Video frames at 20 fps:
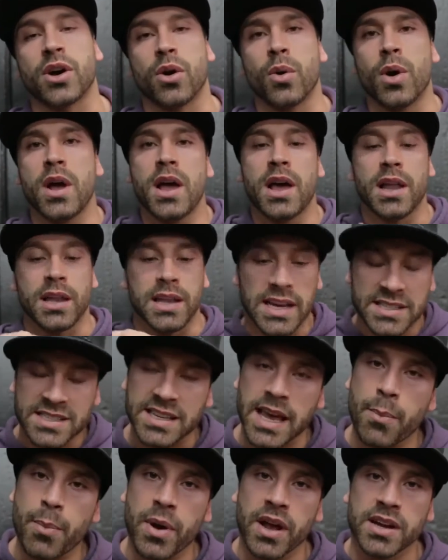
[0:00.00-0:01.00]
So
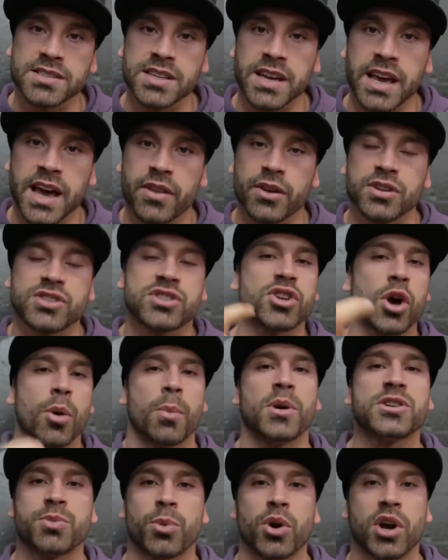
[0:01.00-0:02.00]
let's get better together. So
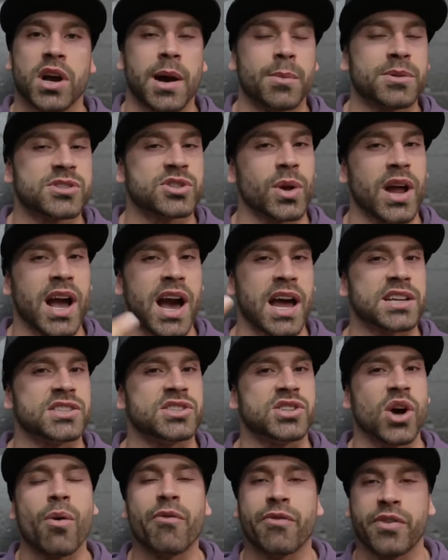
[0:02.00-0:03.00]
much more coming soon. I got a
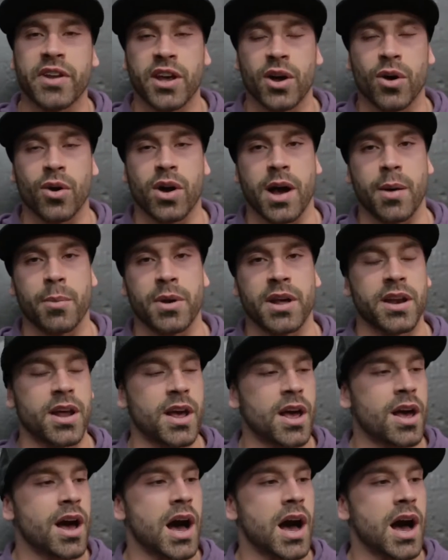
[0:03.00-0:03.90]
dope video coming